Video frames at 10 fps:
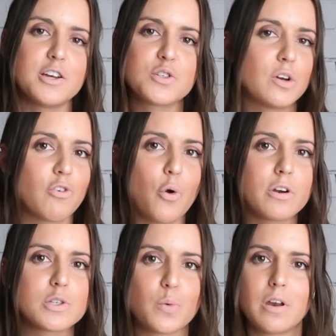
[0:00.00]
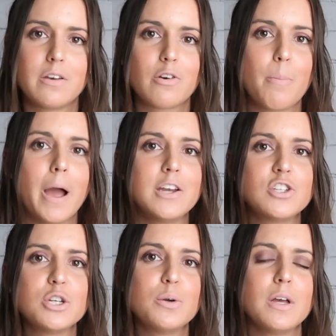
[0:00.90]
Also, of course, wanted to
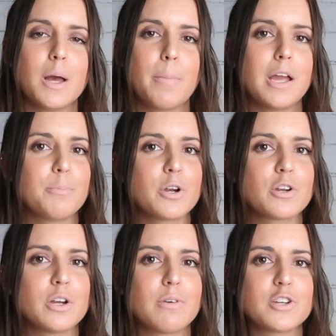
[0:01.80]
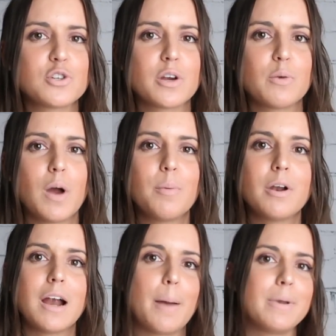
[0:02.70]
remind you by Mercury retrograde
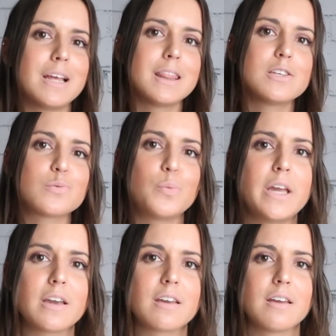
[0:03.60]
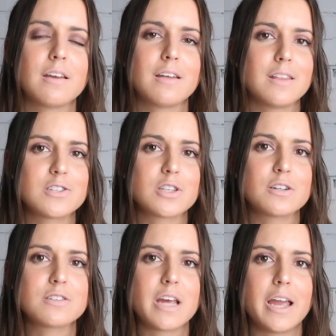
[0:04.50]
webinar happening this week, this
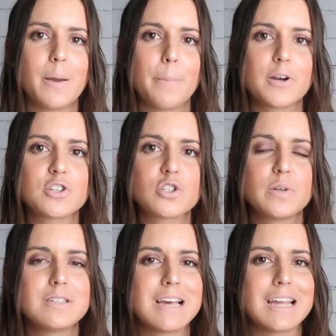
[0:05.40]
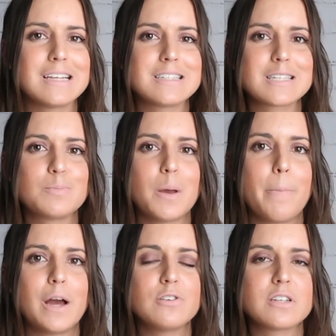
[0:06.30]
Thursday, March 22nd, 6 p.m.
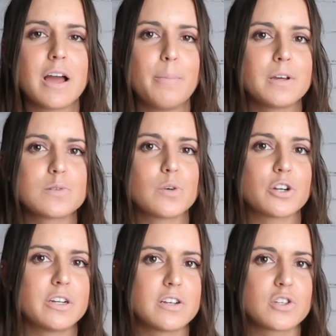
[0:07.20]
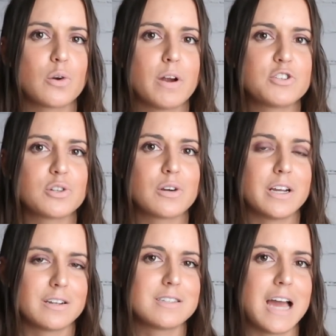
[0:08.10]
Mountain Time, because Mercury does go
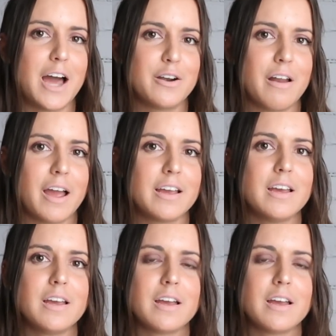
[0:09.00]
retrograde on Saturday.